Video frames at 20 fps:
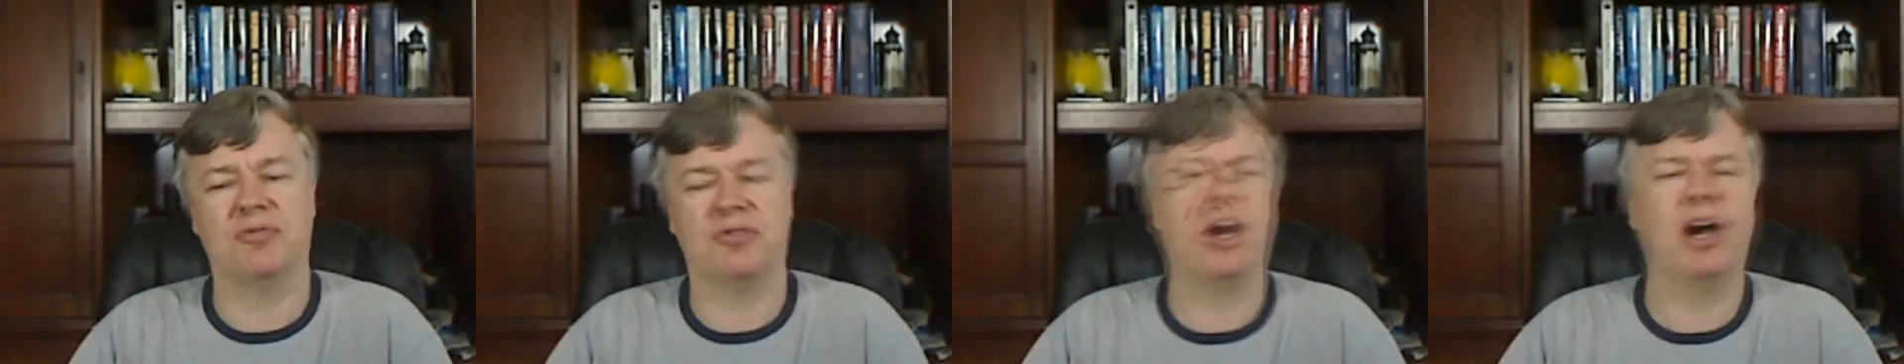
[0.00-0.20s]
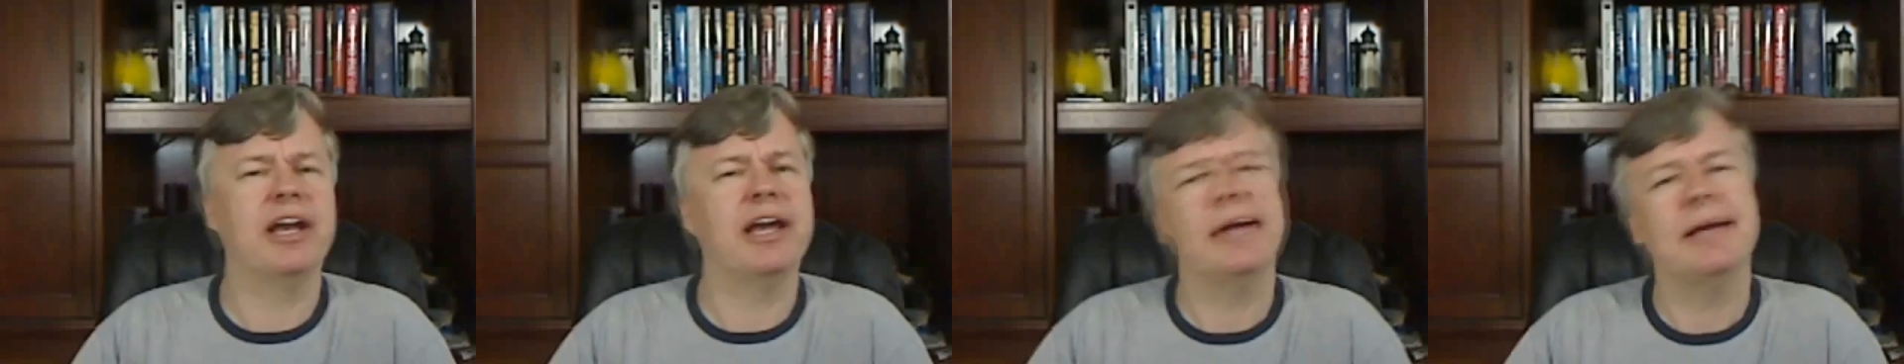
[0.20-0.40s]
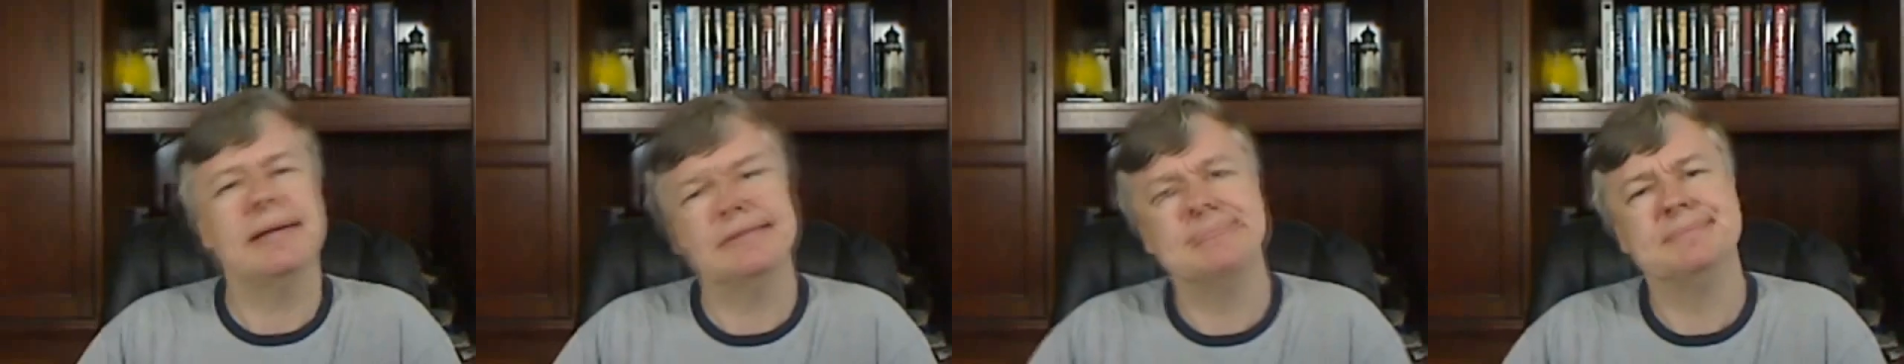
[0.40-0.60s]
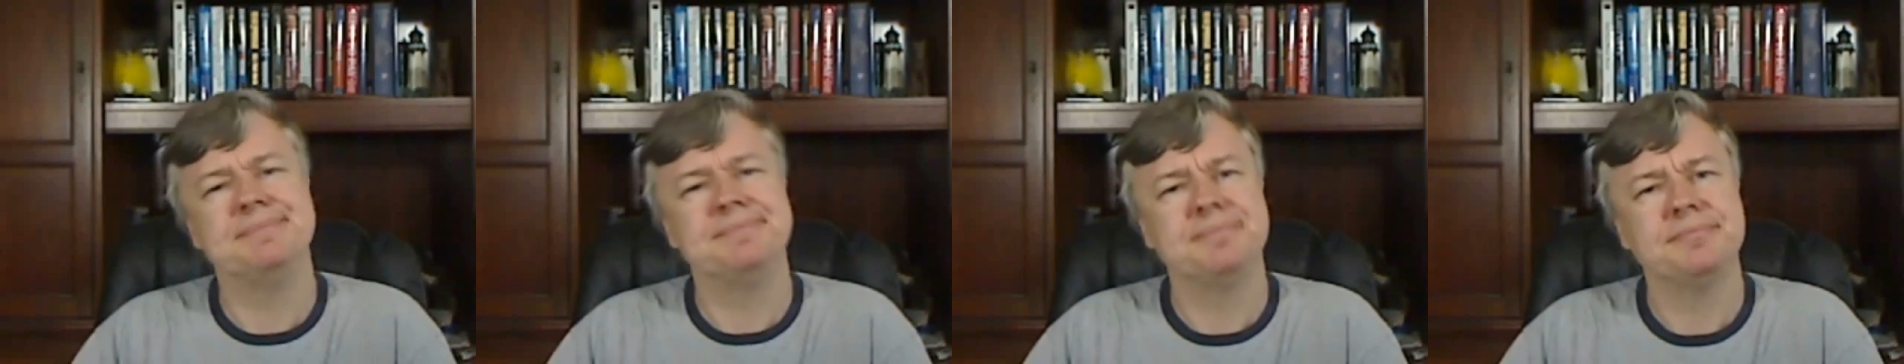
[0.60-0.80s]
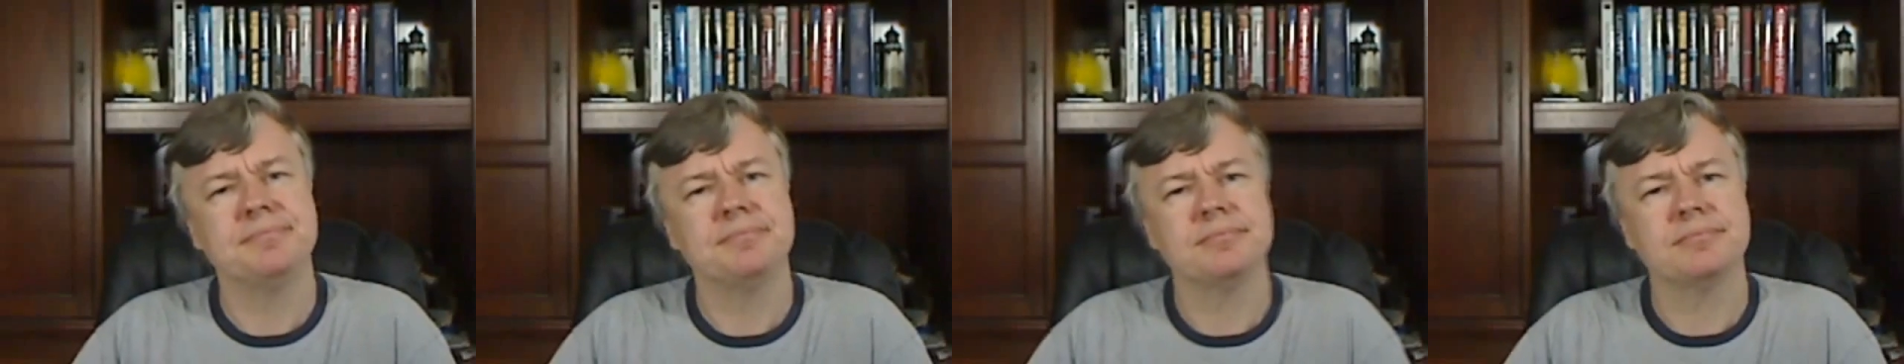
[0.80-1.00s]
Friday.
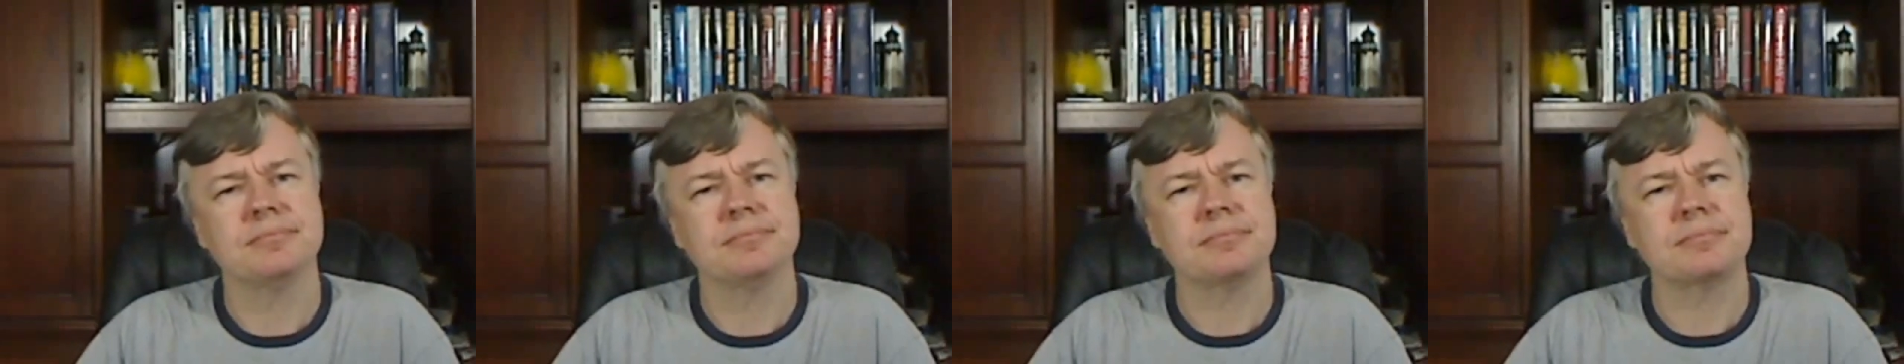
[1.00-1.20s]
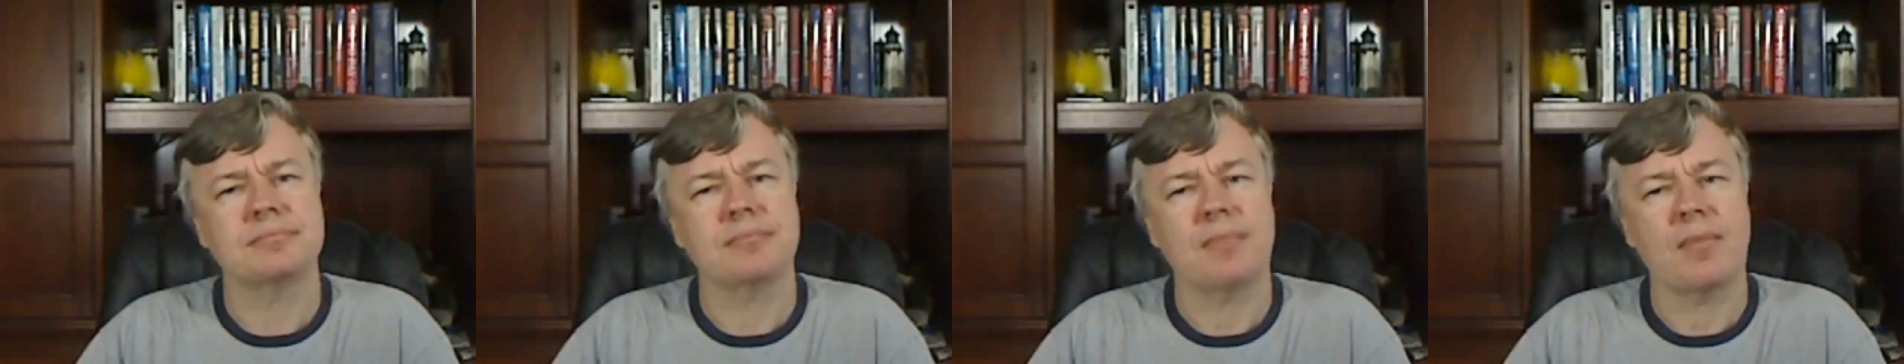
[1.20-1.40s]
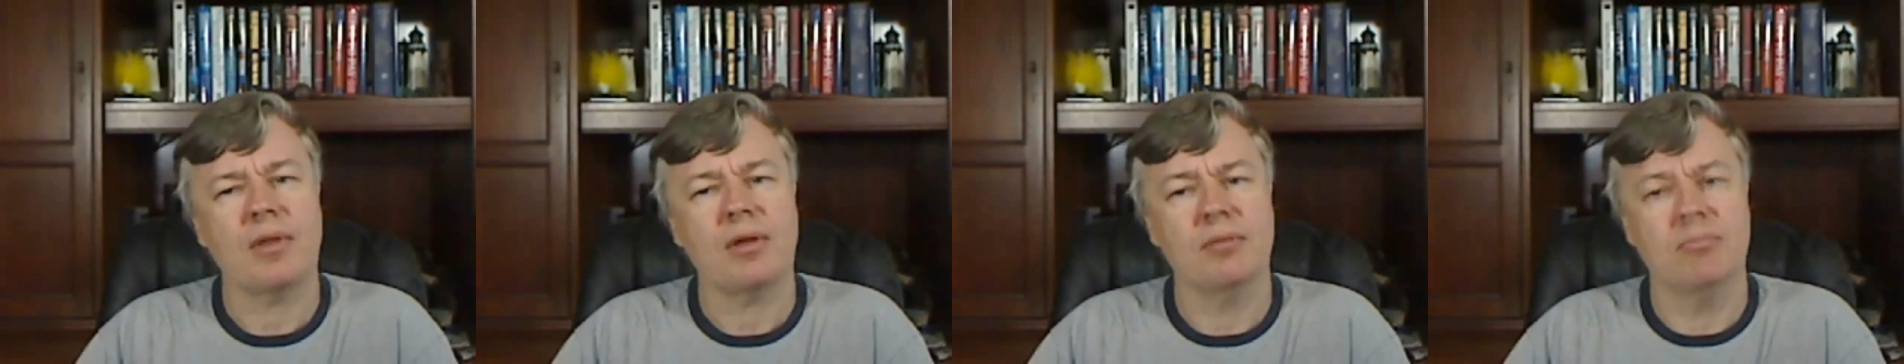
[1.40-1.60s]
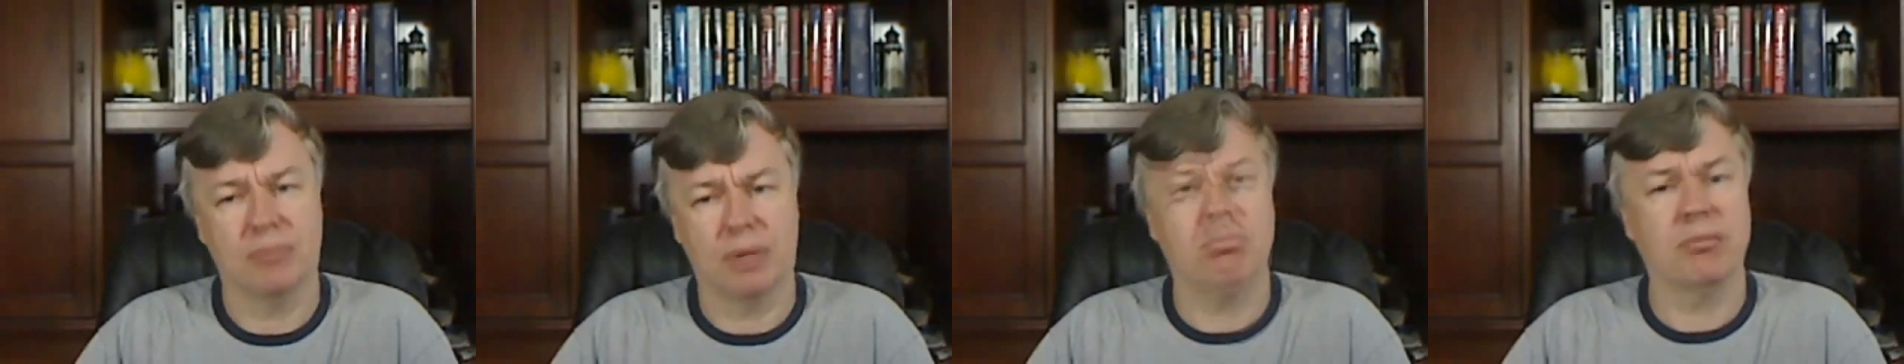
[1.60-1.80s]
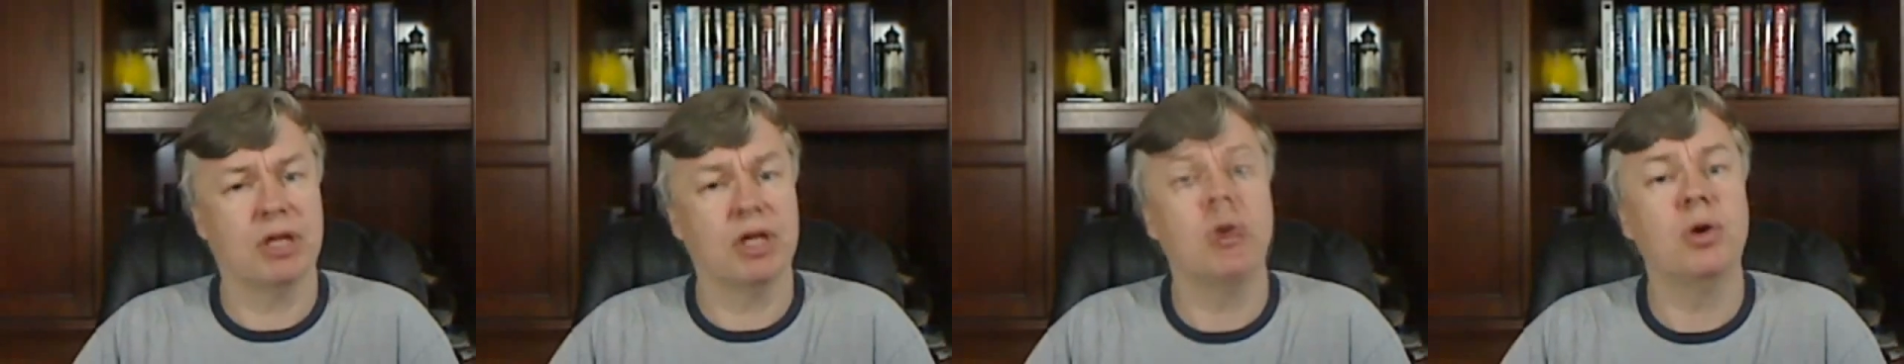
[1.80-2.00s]

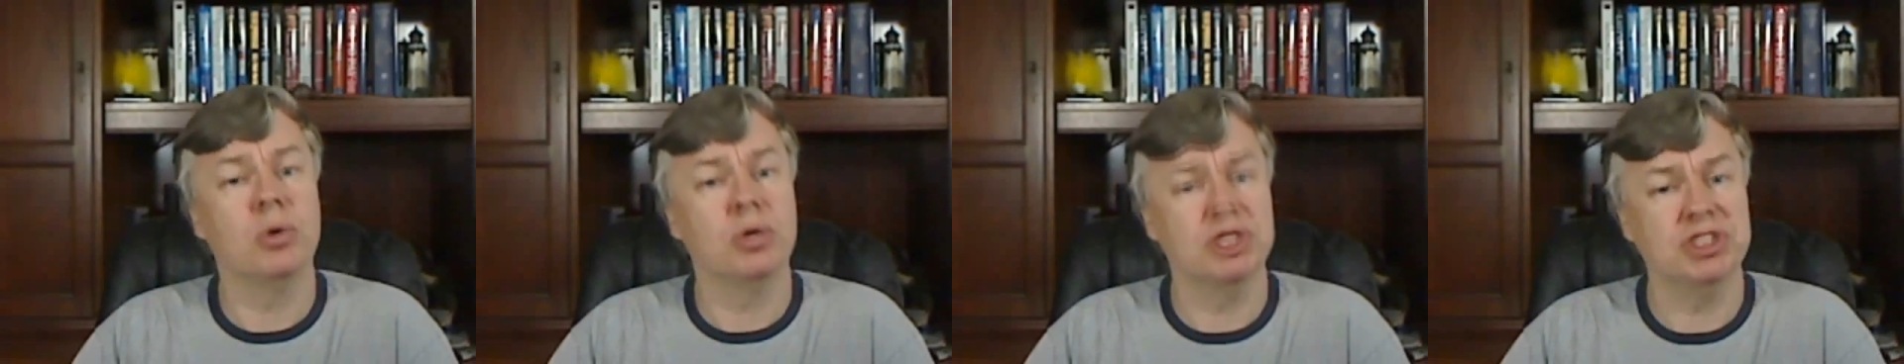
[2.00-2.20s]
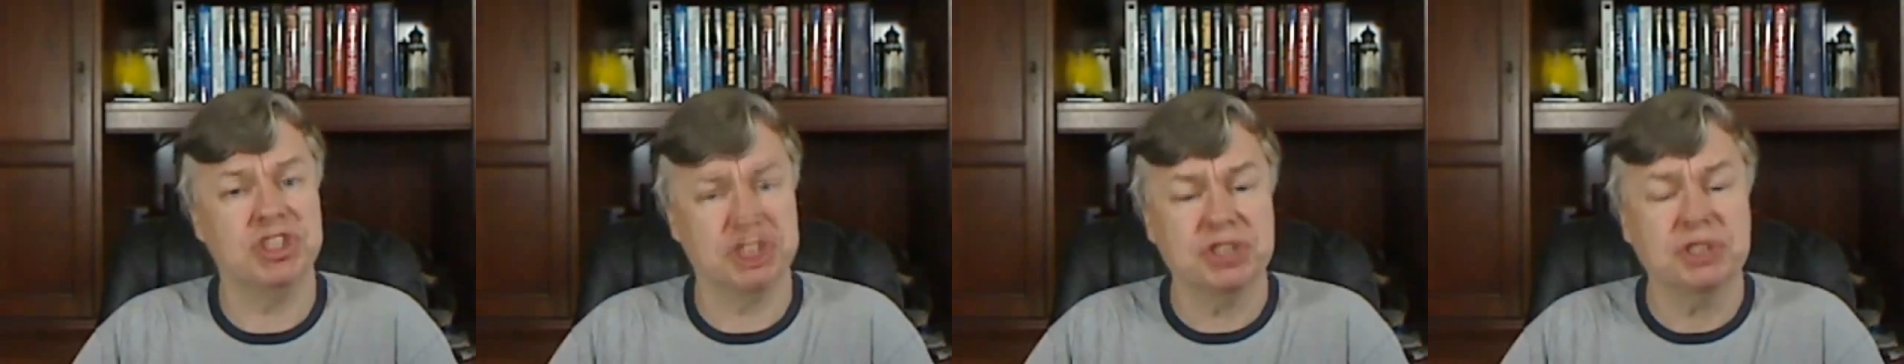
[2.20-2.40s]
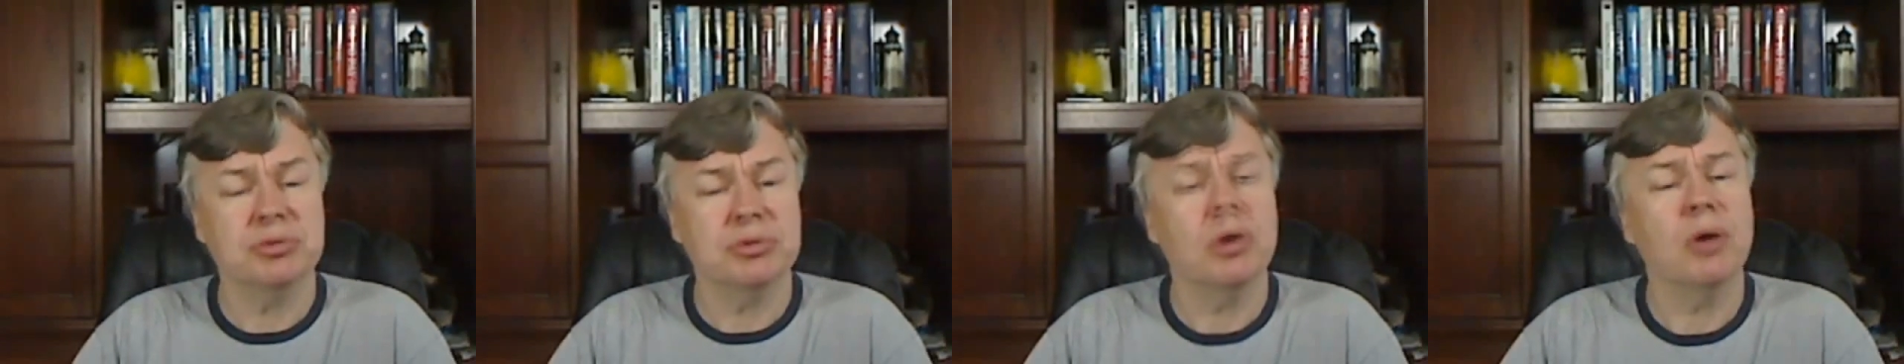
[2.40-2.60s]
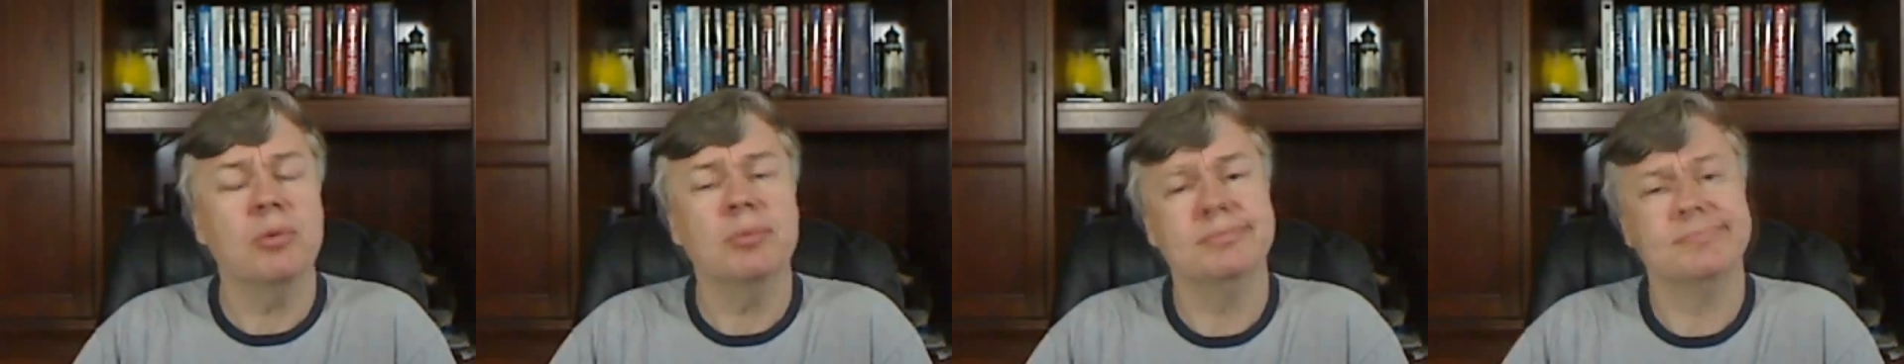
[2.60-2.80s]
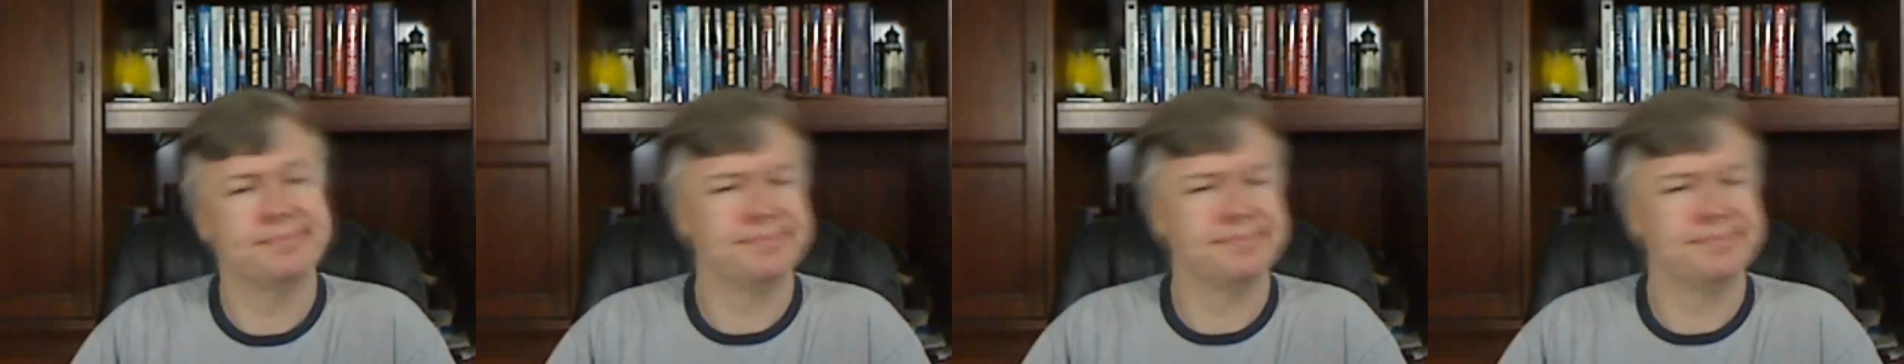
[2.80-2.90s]
Probably going to zero.